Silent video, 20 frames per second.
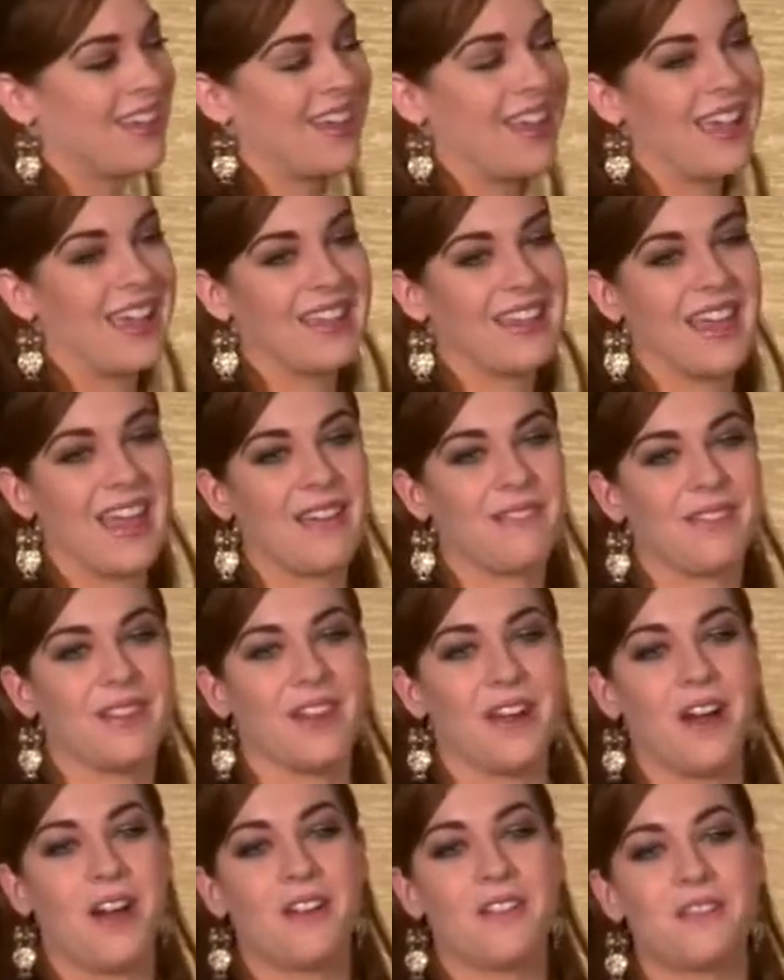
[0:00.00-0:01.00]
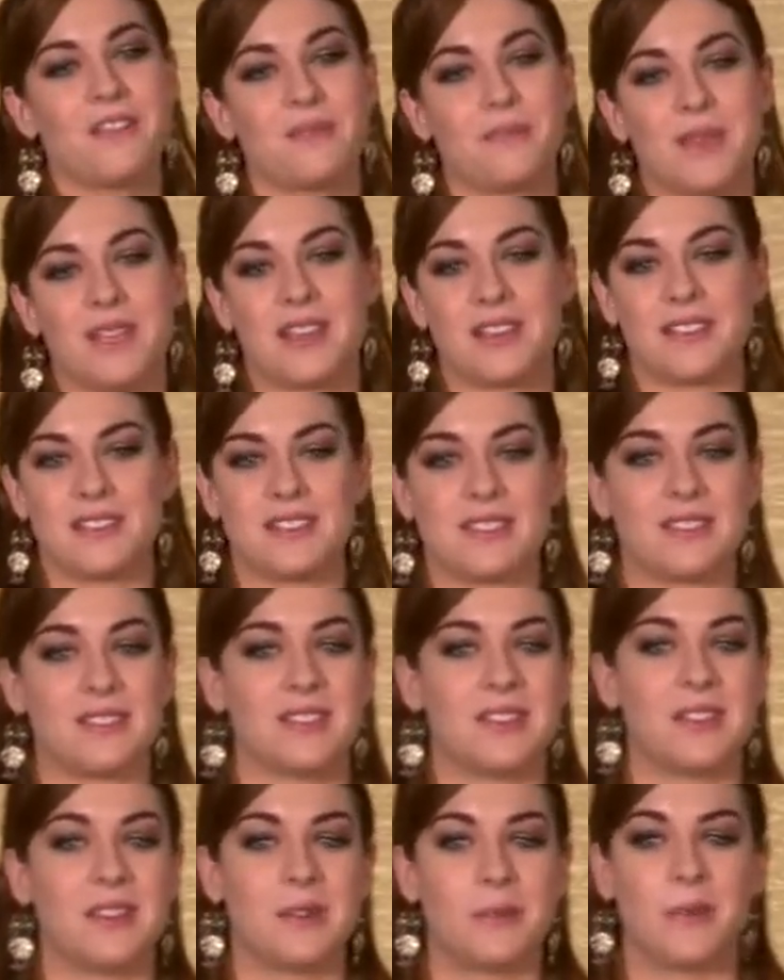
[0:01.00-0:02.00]
I laugh it off because
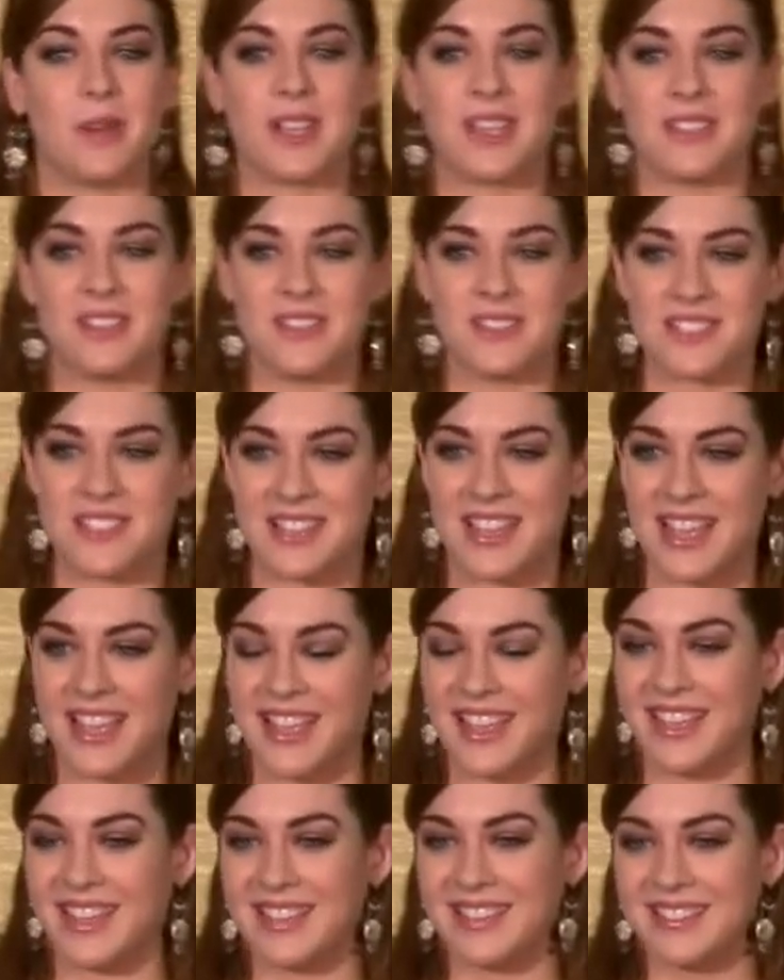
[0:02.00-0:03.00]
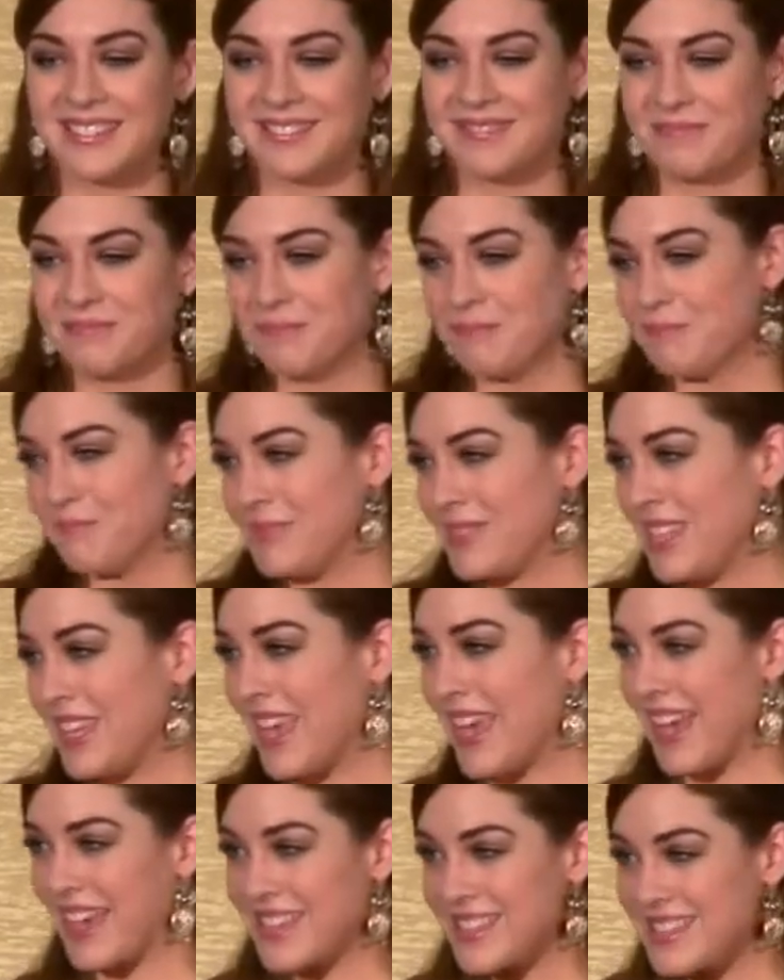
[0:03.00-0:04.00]
what can you say?
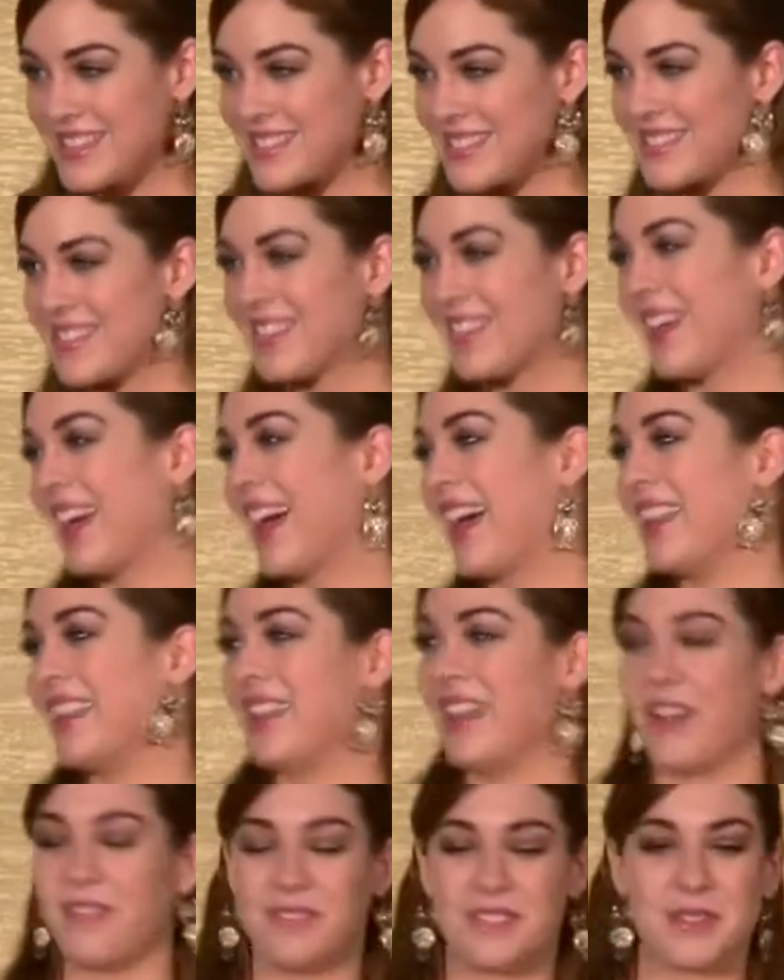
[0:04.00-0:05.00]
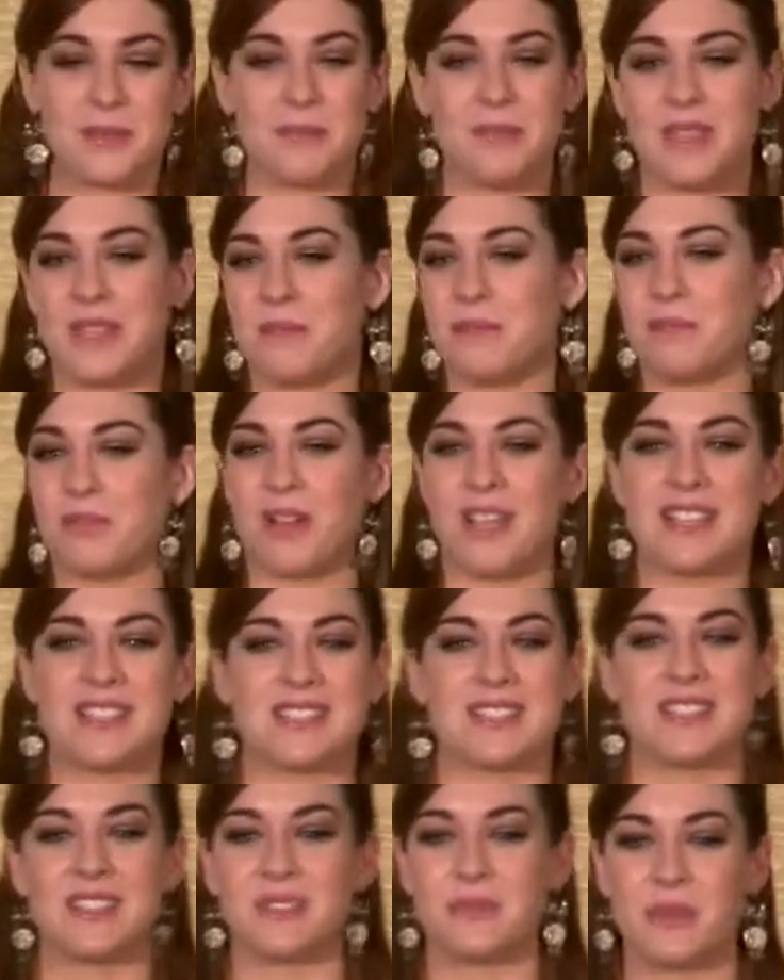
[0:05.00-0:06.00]
Yes, I love to bead
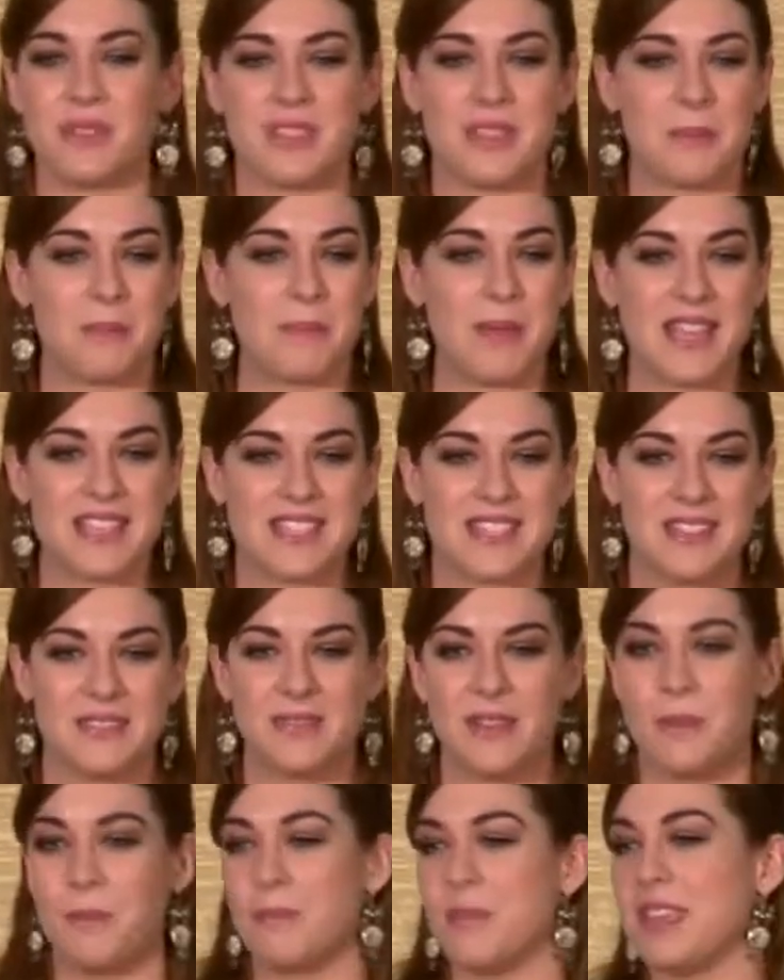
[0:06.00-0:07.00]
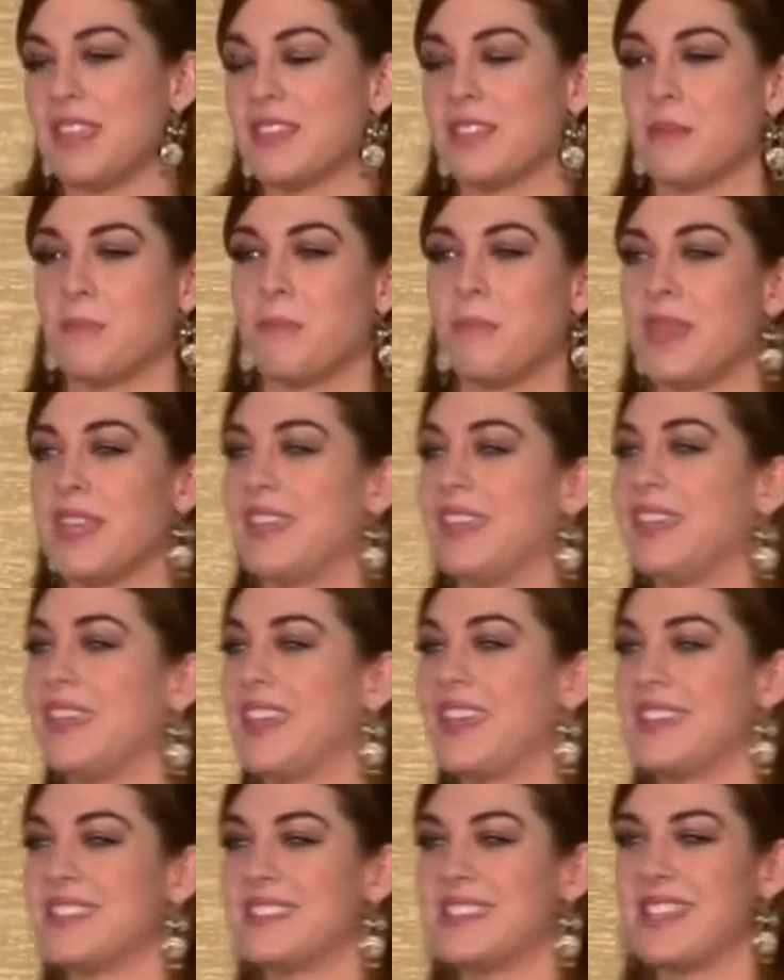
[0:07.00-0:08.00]
bracelets with the best of them, beat the big
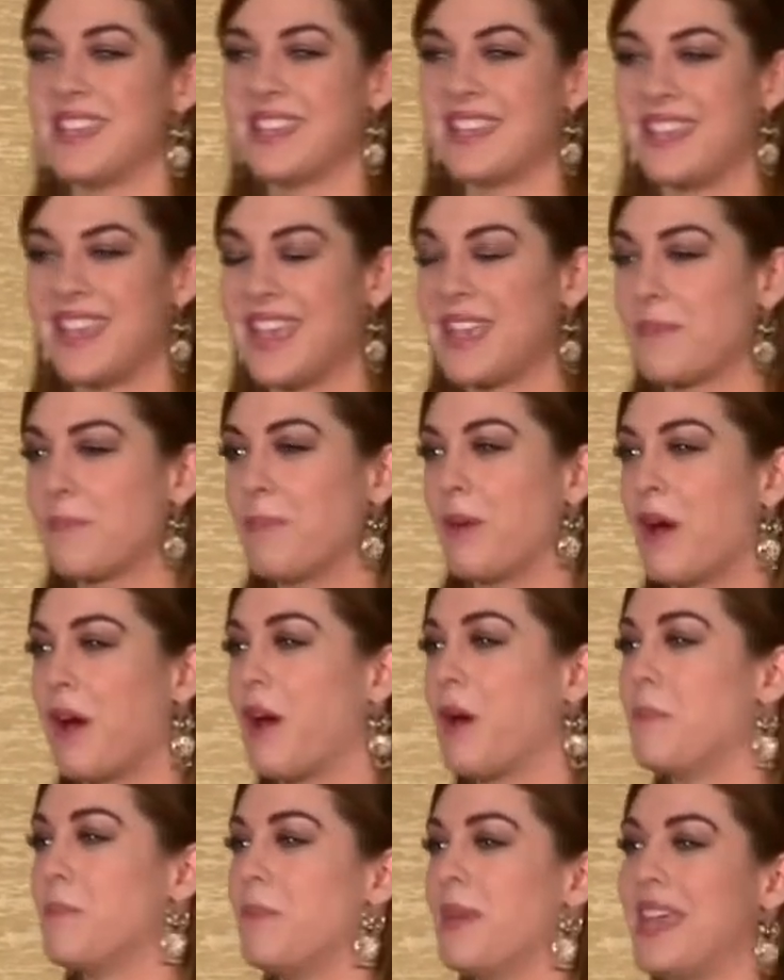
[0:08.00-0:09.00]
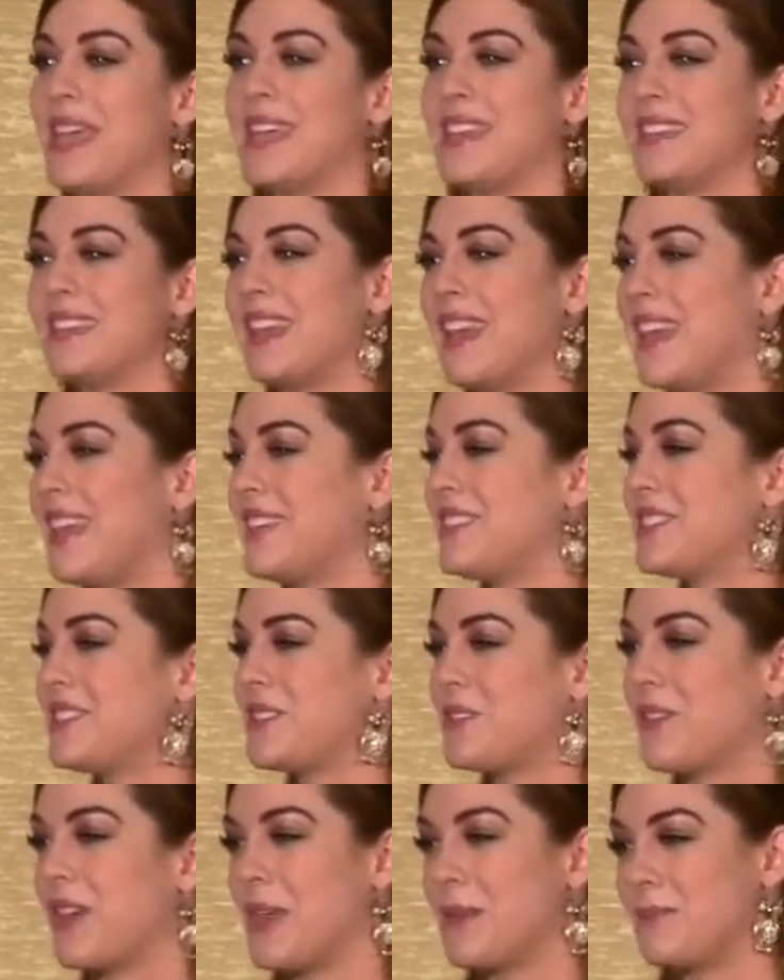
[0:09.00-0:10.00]
kids at kickball, Band-Aid,
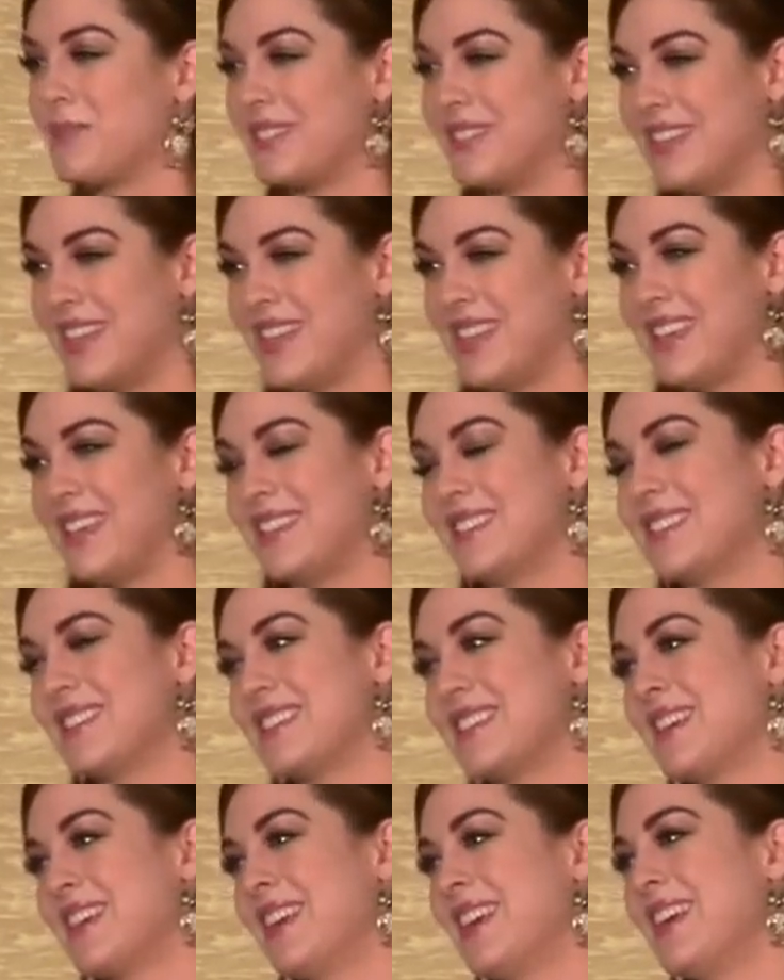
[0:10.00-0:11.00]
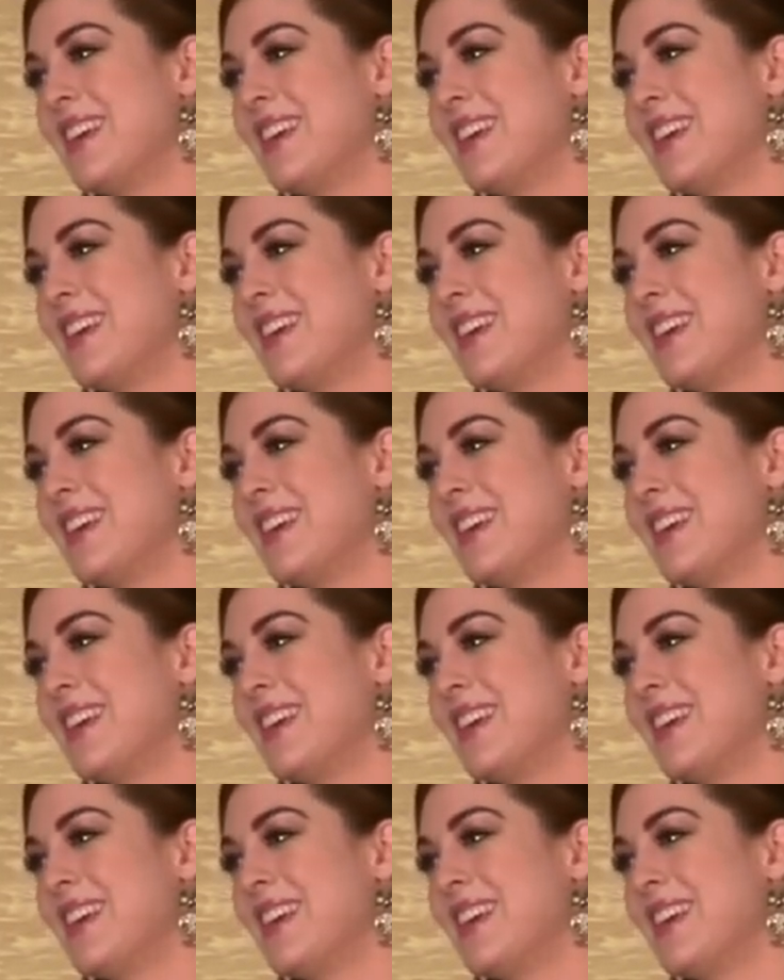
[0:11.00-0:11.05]
scraped knees.